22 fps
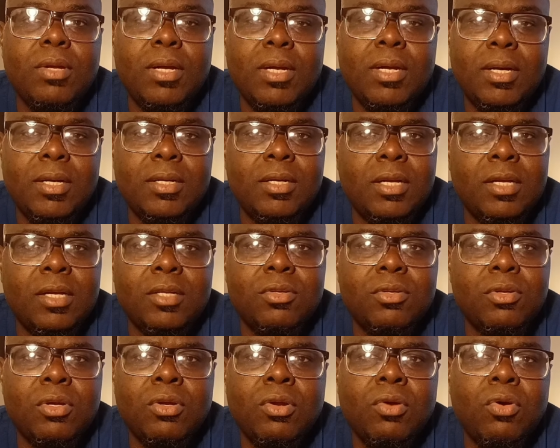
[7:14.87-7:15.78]

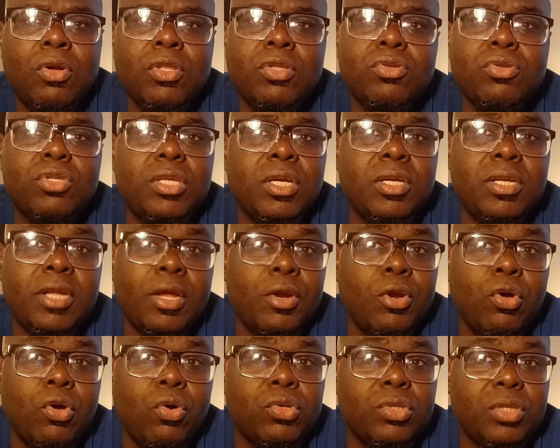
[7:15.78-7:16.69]
Going to stick
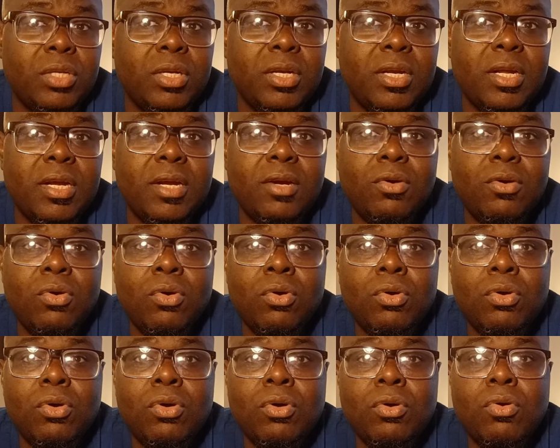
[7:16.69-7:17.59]
their nose in there
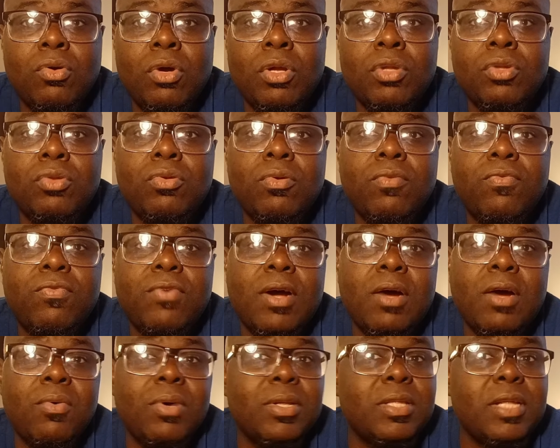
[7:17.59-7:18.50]
or going too
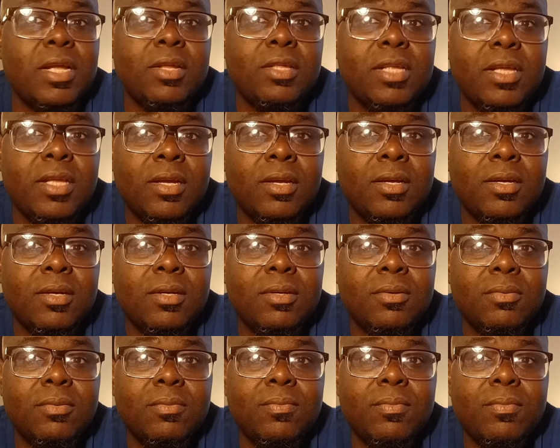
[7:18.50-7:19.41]
far? What they think?
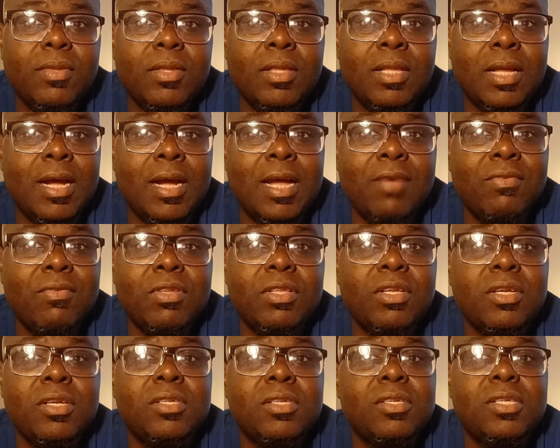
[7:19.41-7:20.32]
That
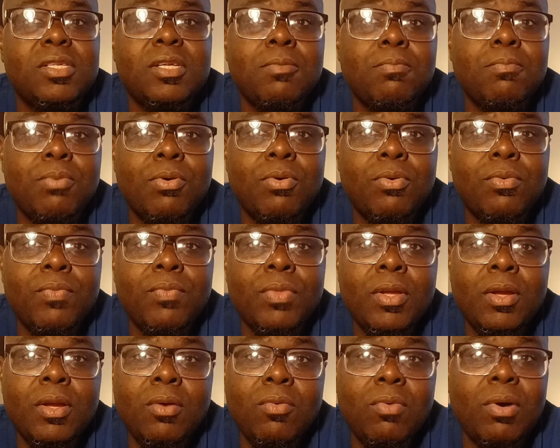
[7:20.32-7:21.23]
everything is simple?
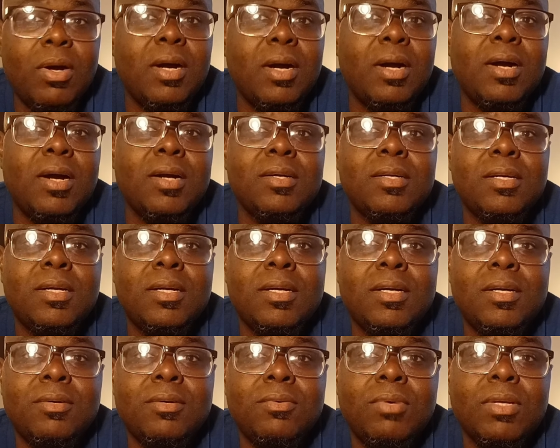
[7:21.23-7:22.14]
What
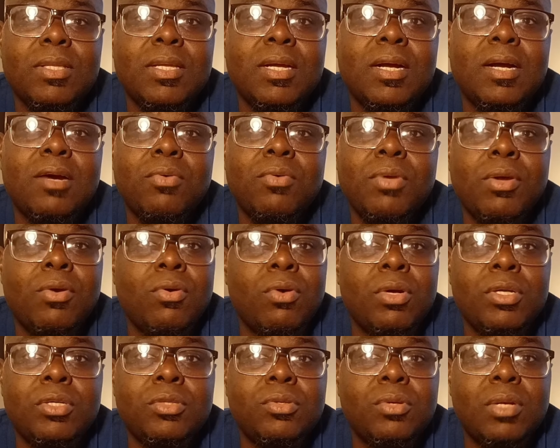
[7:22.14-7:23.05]
are we
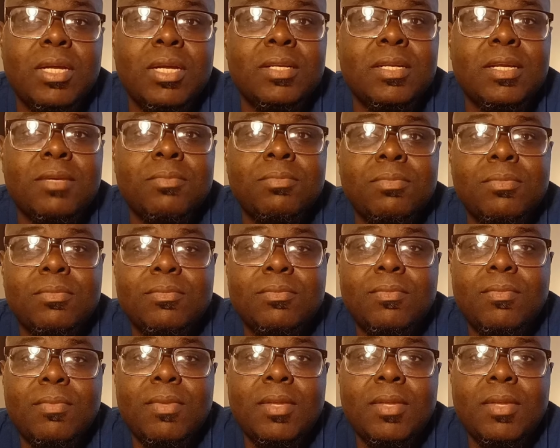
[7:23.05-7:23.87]
going to let them